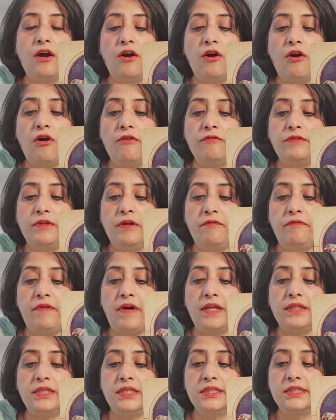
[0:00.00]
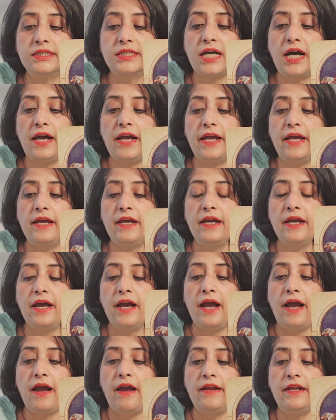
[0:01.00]
of the Father Sky
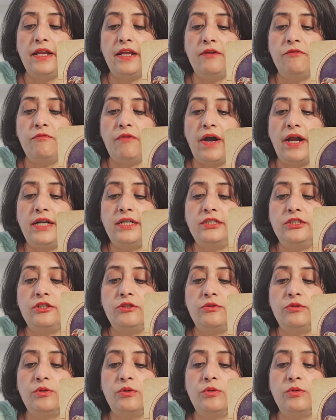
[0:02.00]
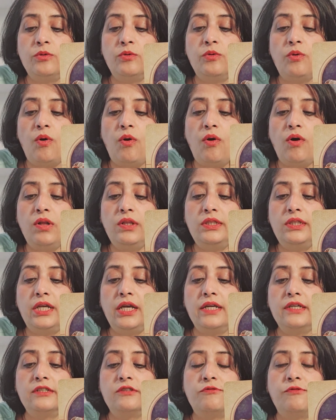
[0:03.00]
and invites you to do all
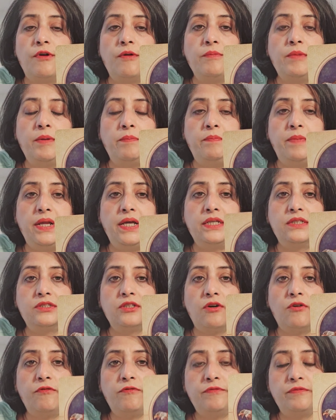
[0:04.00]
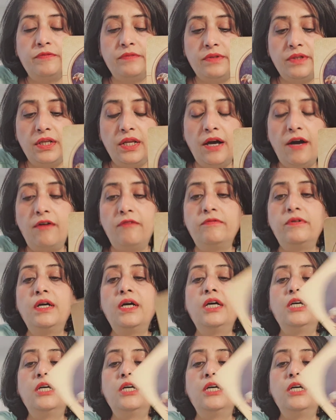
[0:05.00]
things from a place of love.